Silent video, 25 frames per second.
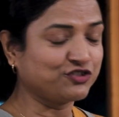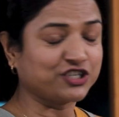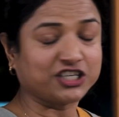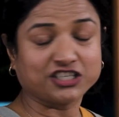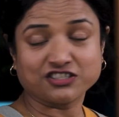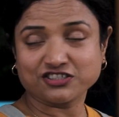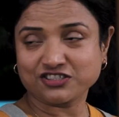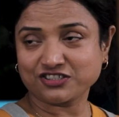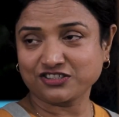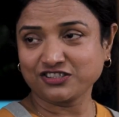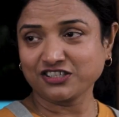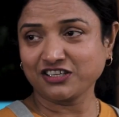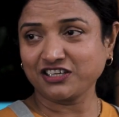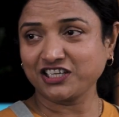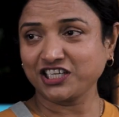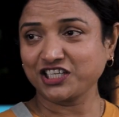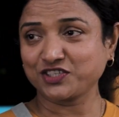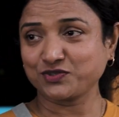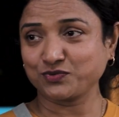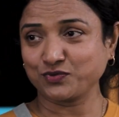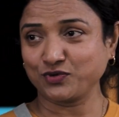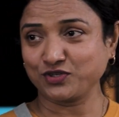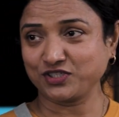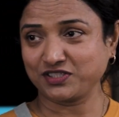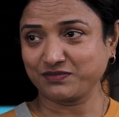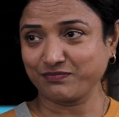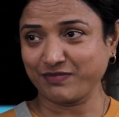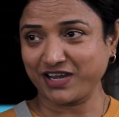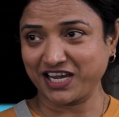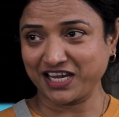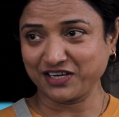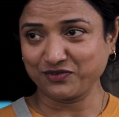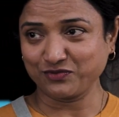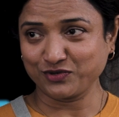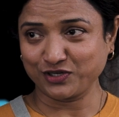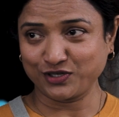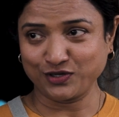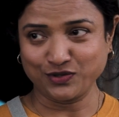Traditionally it was
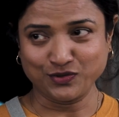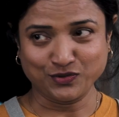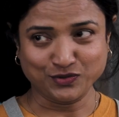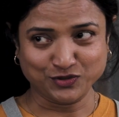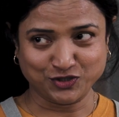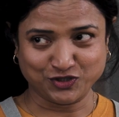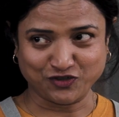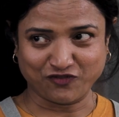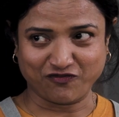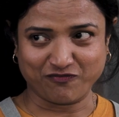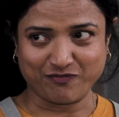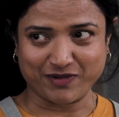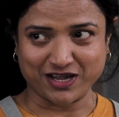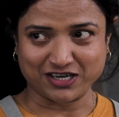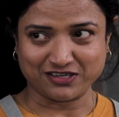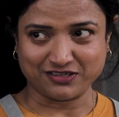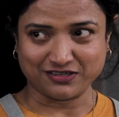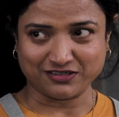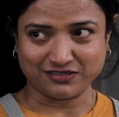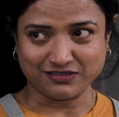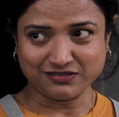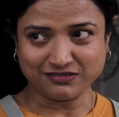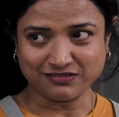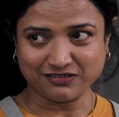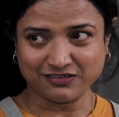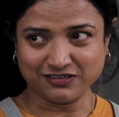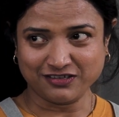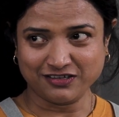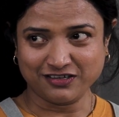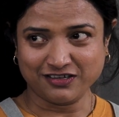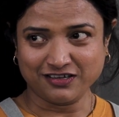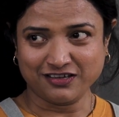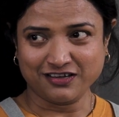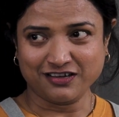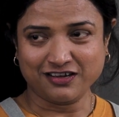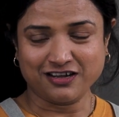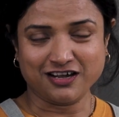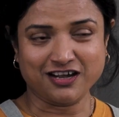made with loads of butter
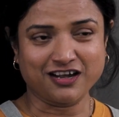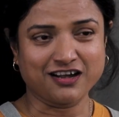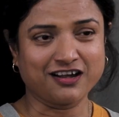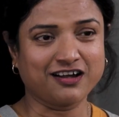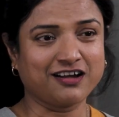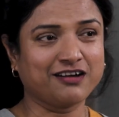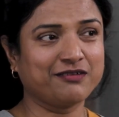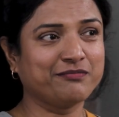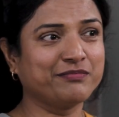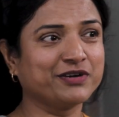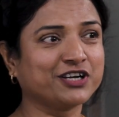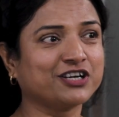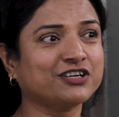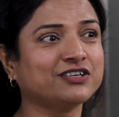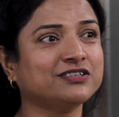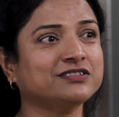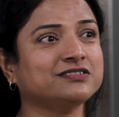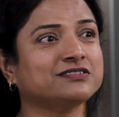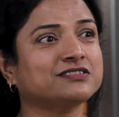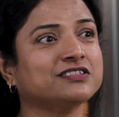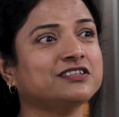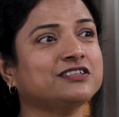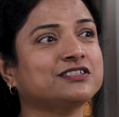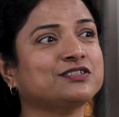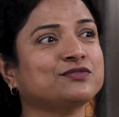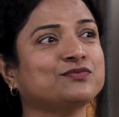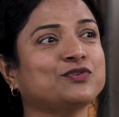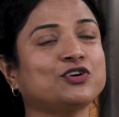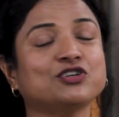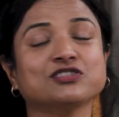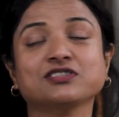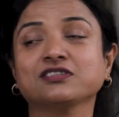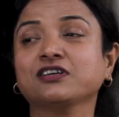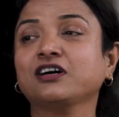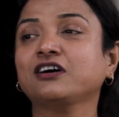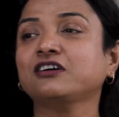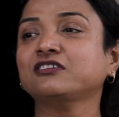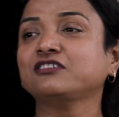because it
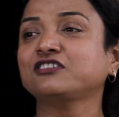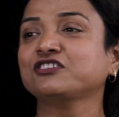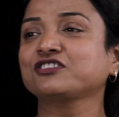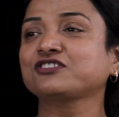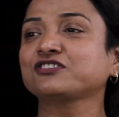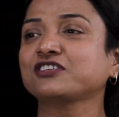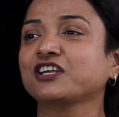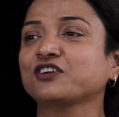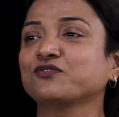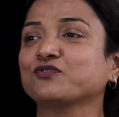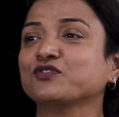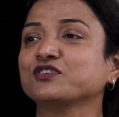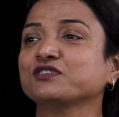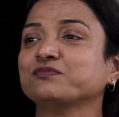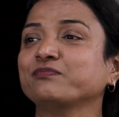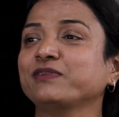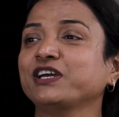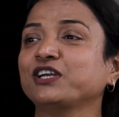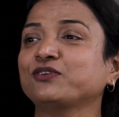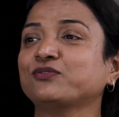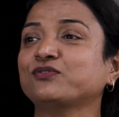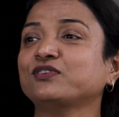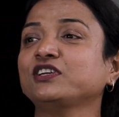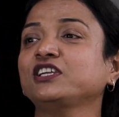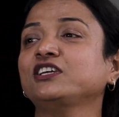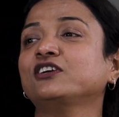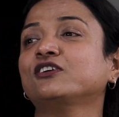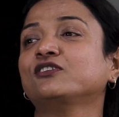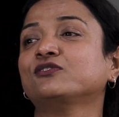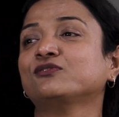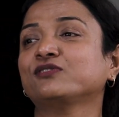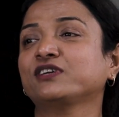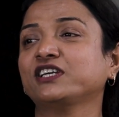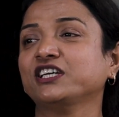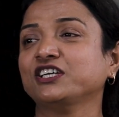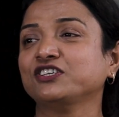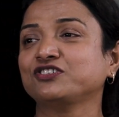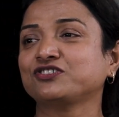was a dish that was made only
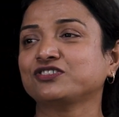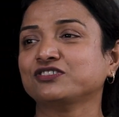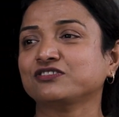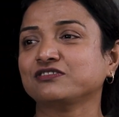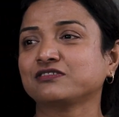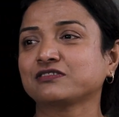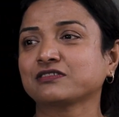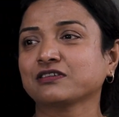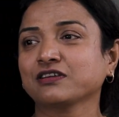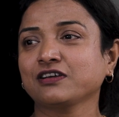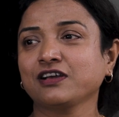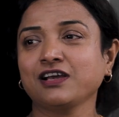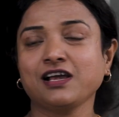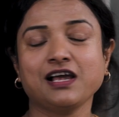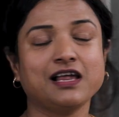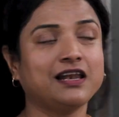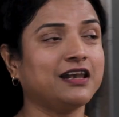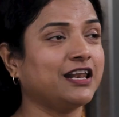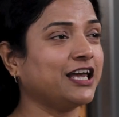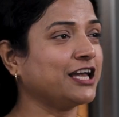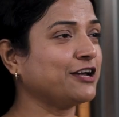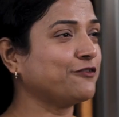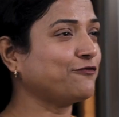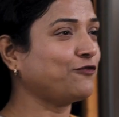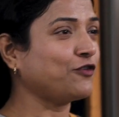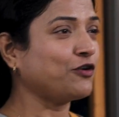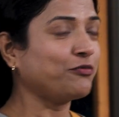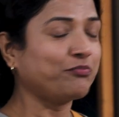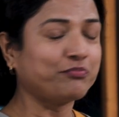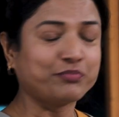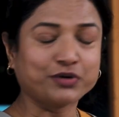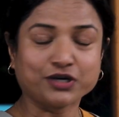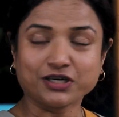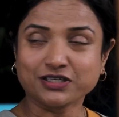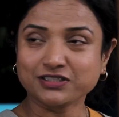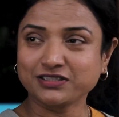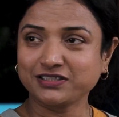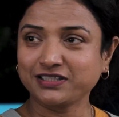on occasions. Yeah. Like for
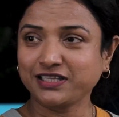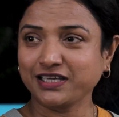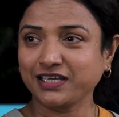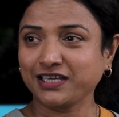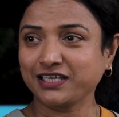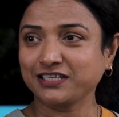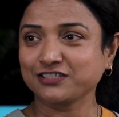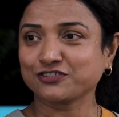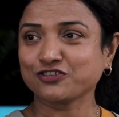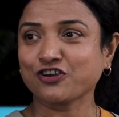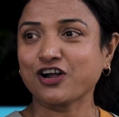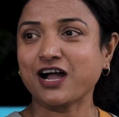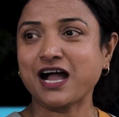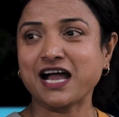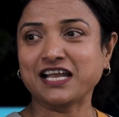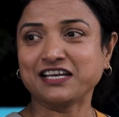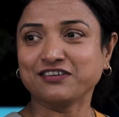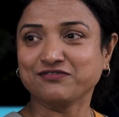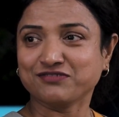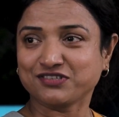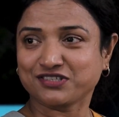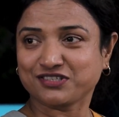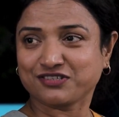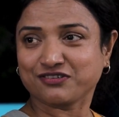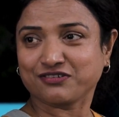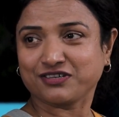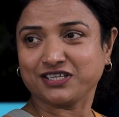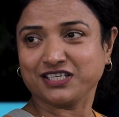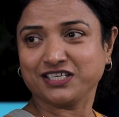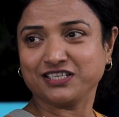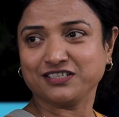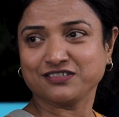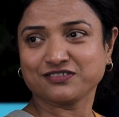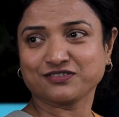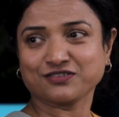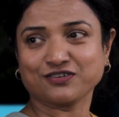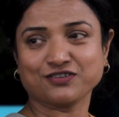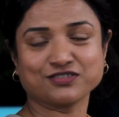birthdays or
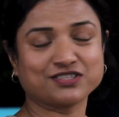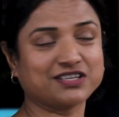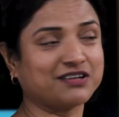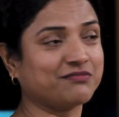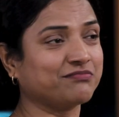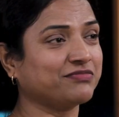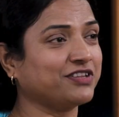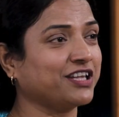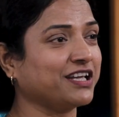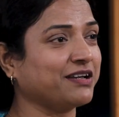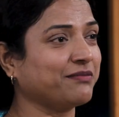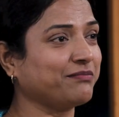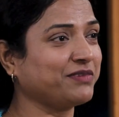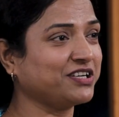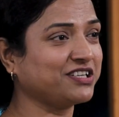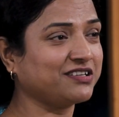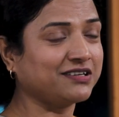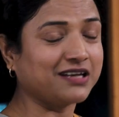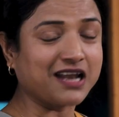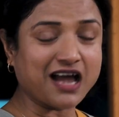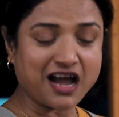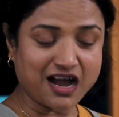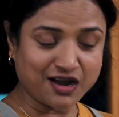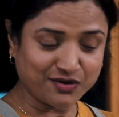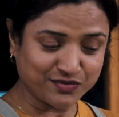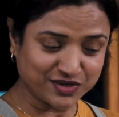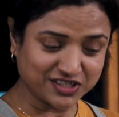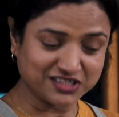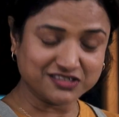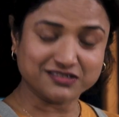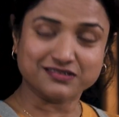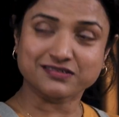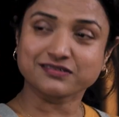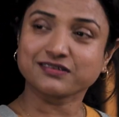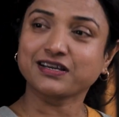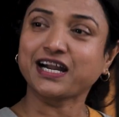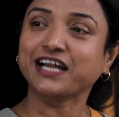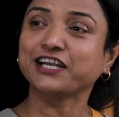anniversaries or something. But now
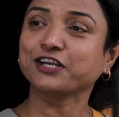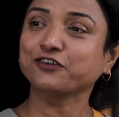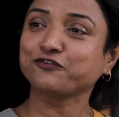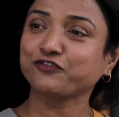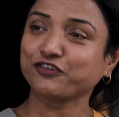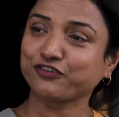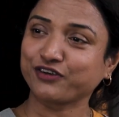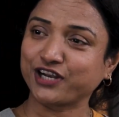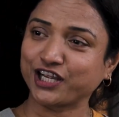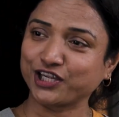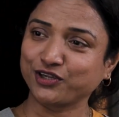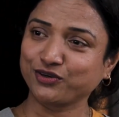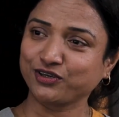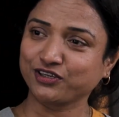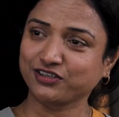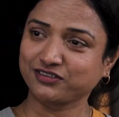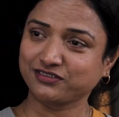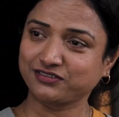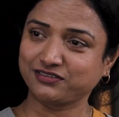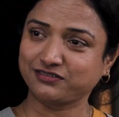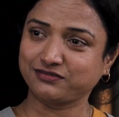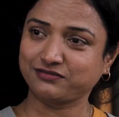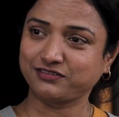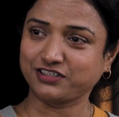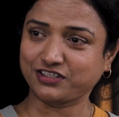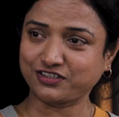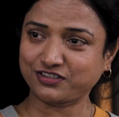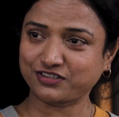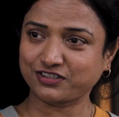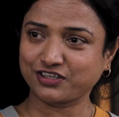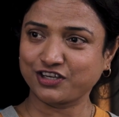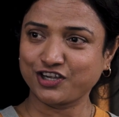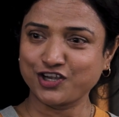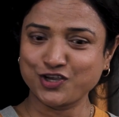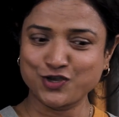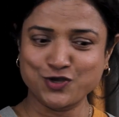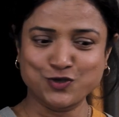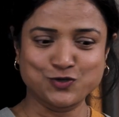it's kind of a regular
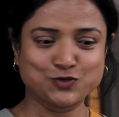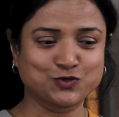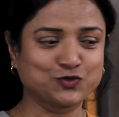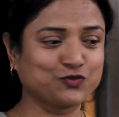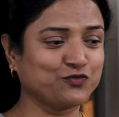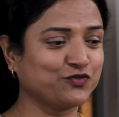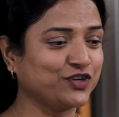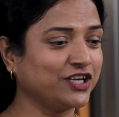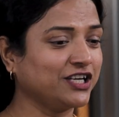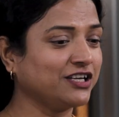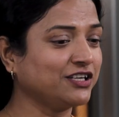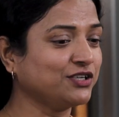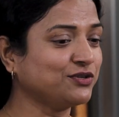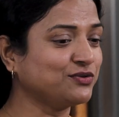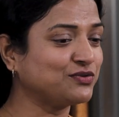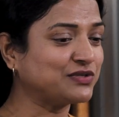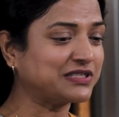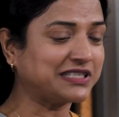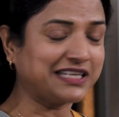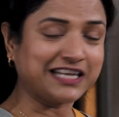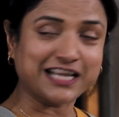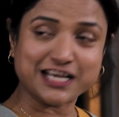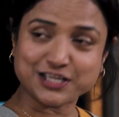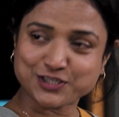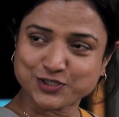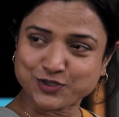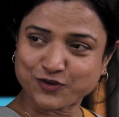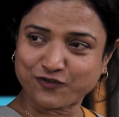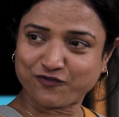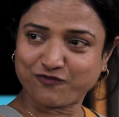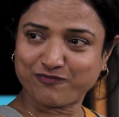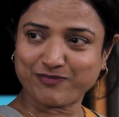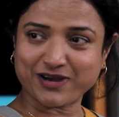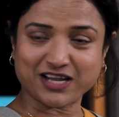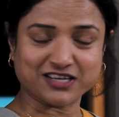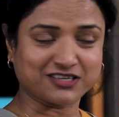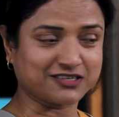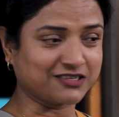dish, so we use less
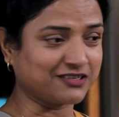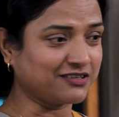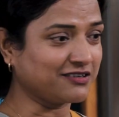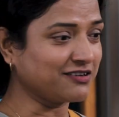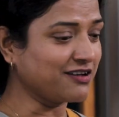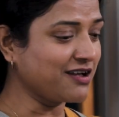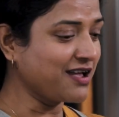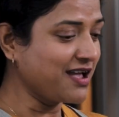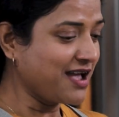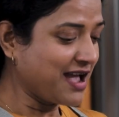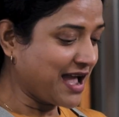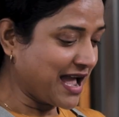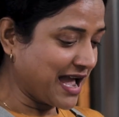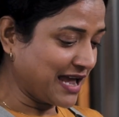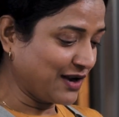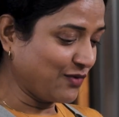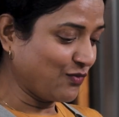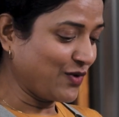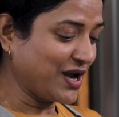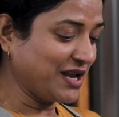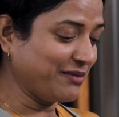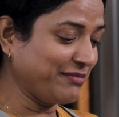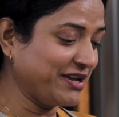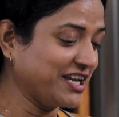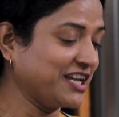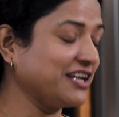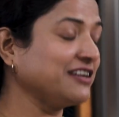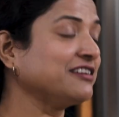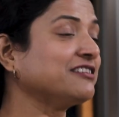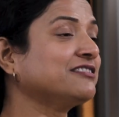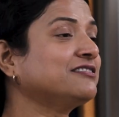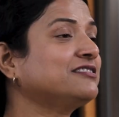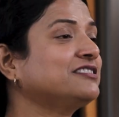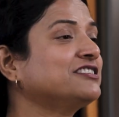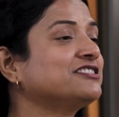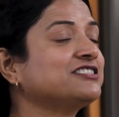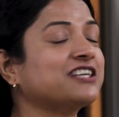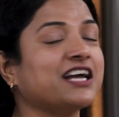of butter. And while making
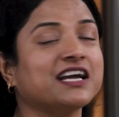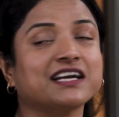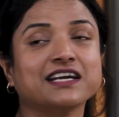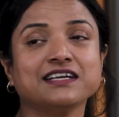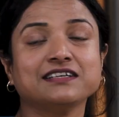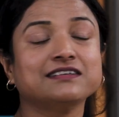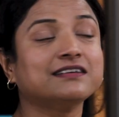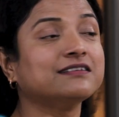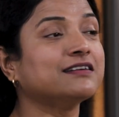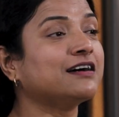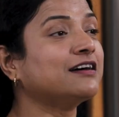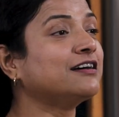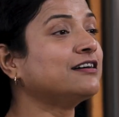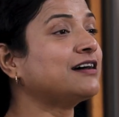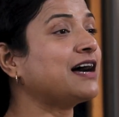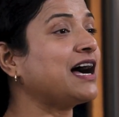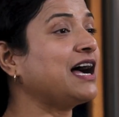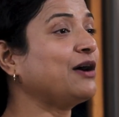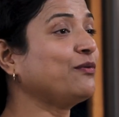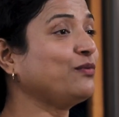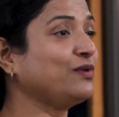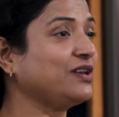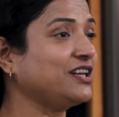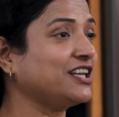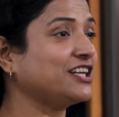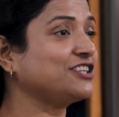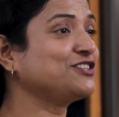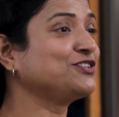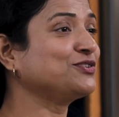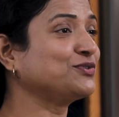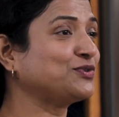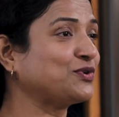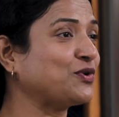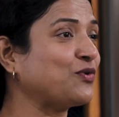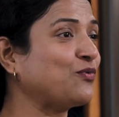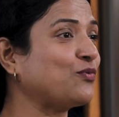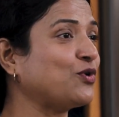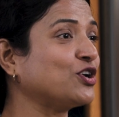the dish, I will
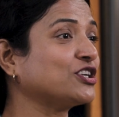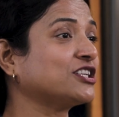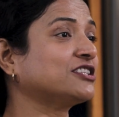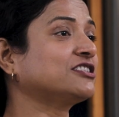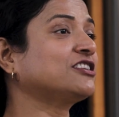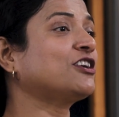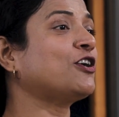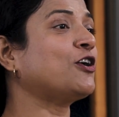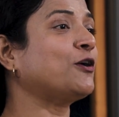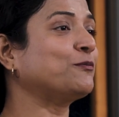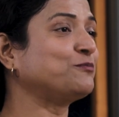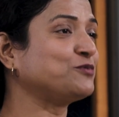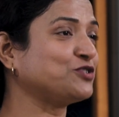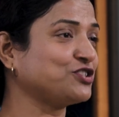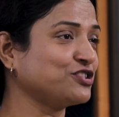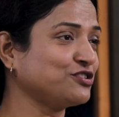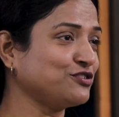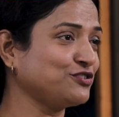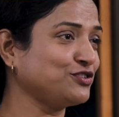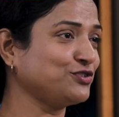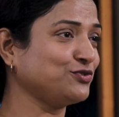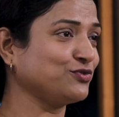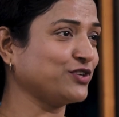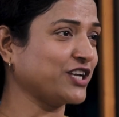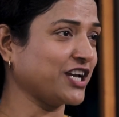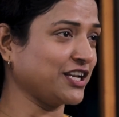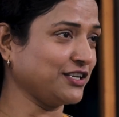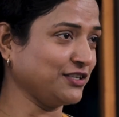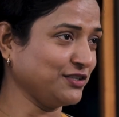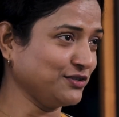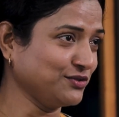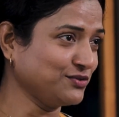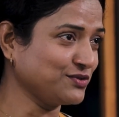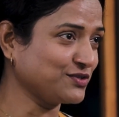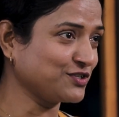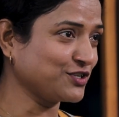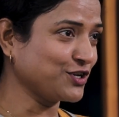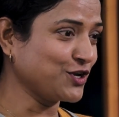let you know what are the options you
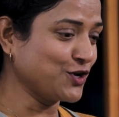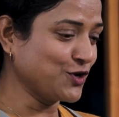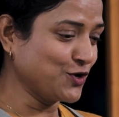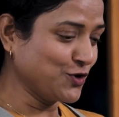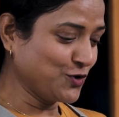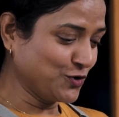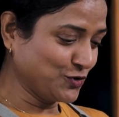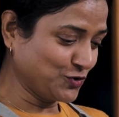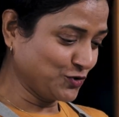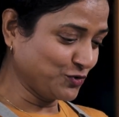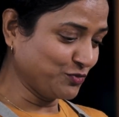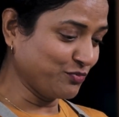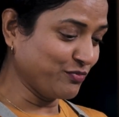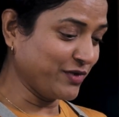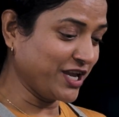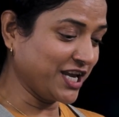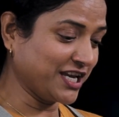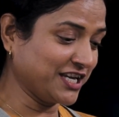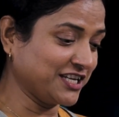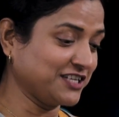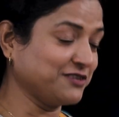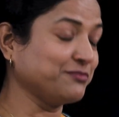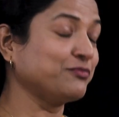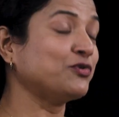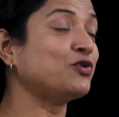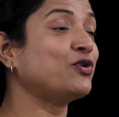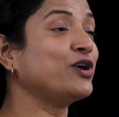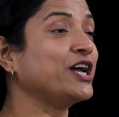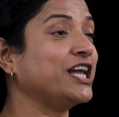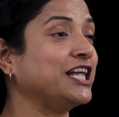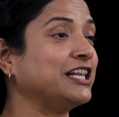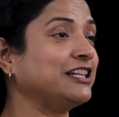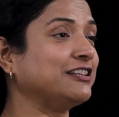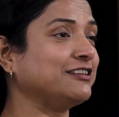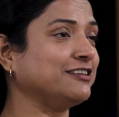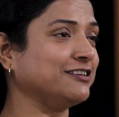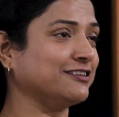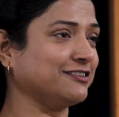can use to make it more
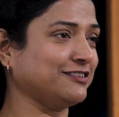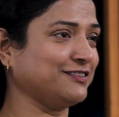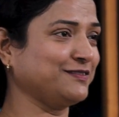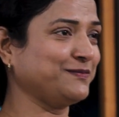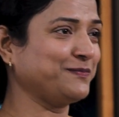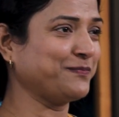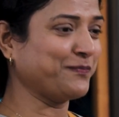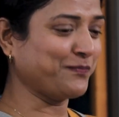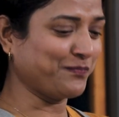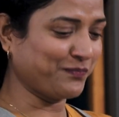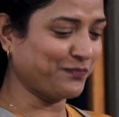healthier.